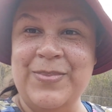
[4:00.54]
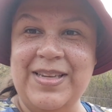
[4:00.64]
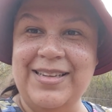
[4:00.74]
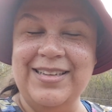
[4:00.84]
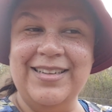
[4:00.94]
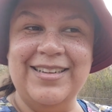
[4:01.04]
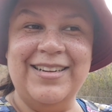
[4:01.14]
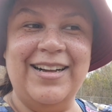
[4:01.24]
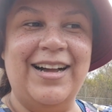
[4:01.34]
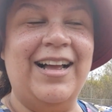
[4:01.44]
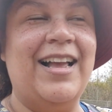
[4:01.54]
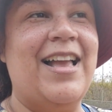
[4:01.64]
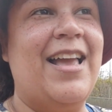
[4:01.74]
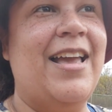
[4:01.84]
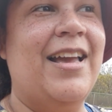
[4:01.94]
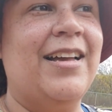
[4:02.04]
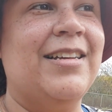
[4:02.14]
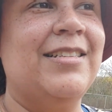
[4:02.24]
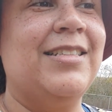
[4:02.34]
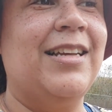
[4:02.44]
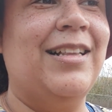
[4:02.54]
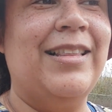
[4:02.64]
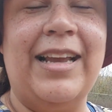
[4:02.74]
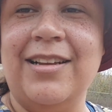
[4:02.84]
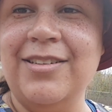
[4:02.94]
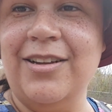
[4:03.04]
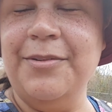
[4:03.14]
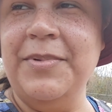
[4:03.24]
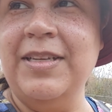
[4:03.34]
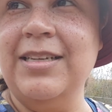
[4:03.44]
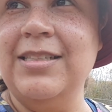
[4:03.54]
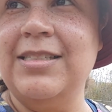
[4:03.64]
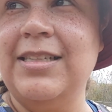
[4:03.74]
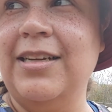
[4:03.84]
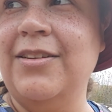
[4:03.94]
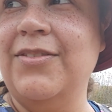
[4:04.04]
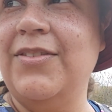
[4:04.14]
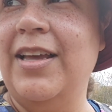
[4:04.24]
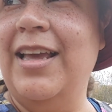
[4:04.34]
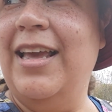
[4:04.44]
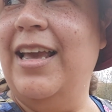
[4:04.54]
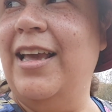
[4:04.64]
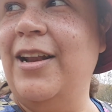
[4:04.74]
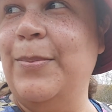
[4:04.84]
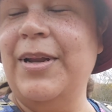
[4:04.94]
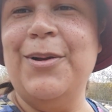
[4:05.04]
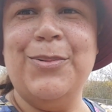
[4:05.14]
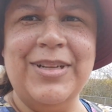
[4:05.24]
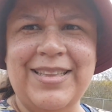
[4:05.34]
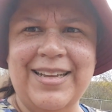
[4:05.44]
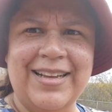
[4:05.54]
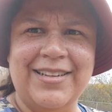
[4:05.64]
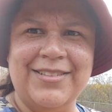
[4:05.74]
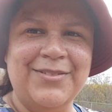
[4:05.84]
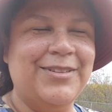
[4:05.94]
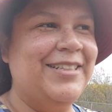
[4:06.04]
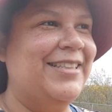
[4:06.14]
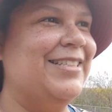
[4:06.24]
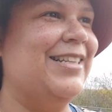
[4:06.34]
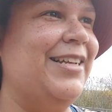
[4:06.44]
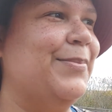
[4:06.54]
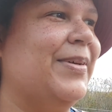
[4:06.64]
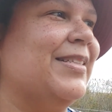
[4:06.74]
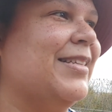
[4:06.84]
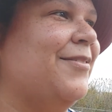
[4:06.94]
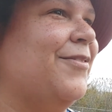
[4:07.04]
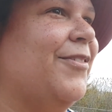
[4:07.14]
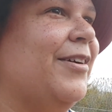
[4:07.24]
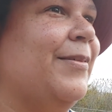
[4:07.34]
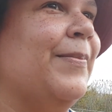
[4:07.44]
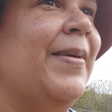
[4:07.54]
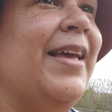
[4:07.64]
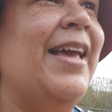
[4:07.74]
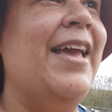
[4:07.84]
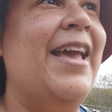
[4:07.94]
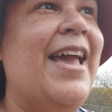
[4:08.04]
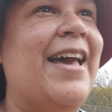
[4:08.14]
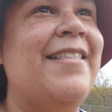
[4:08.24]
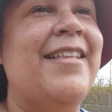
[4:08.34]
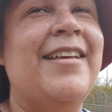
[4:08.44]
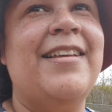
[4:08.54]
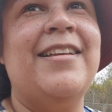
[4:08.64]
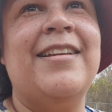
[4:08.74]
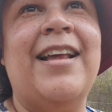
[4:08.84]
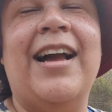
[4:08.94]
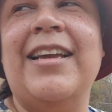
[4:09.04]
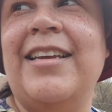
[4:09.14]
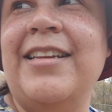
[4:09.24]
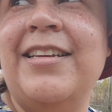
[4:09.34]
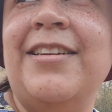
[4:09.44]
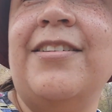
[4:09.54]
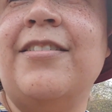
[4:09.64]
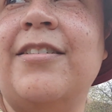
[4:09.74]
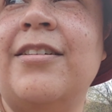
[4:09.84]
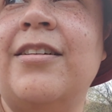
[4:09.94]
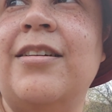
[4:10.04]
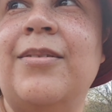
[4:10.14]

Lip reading: me and land on me and stuff. And I'm like, what the hell? Where did these ladybugs come from? And then I can hear,